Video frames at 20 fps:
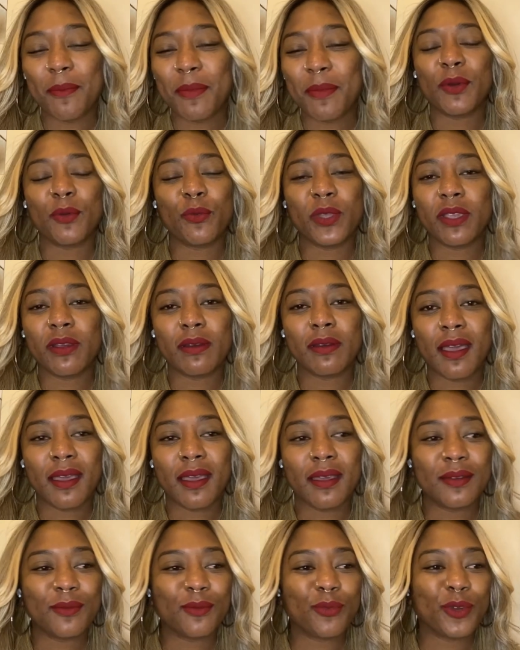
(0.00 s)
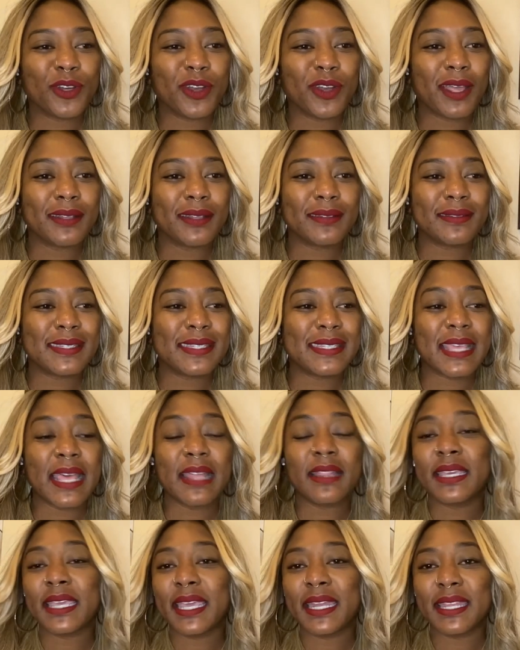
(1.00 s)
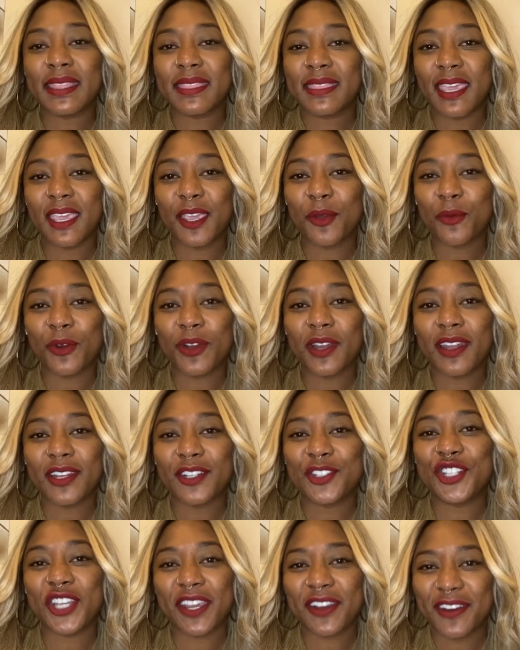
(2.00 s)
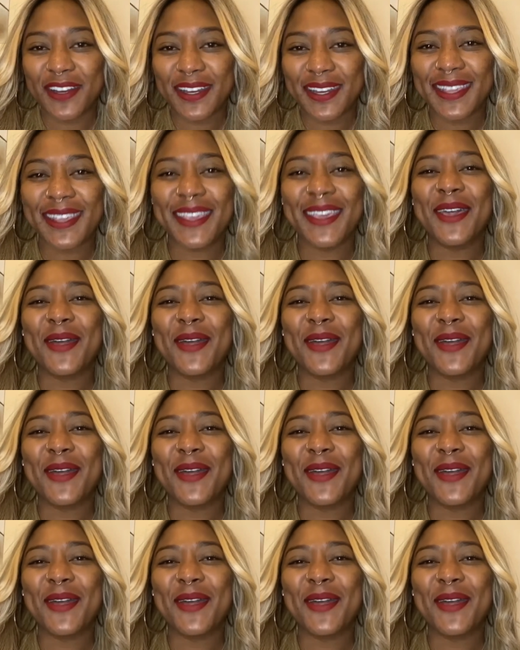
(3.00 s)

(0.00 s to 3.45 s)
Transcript: but we are not we're not selling anything we're not a charity